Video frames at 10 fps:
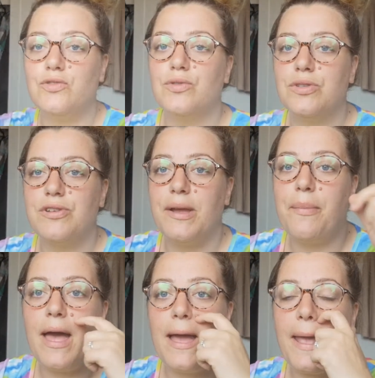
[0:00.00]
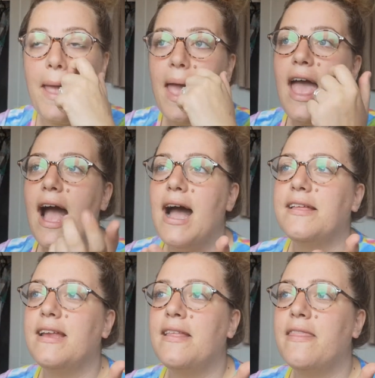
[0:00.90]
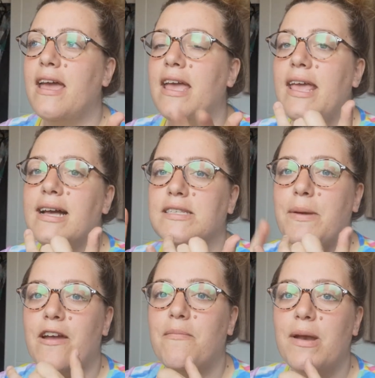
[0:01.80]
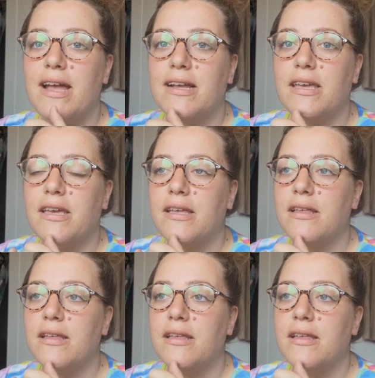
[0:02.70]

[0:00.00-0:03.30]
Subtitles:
drawstring bag, and in there he has a pair of black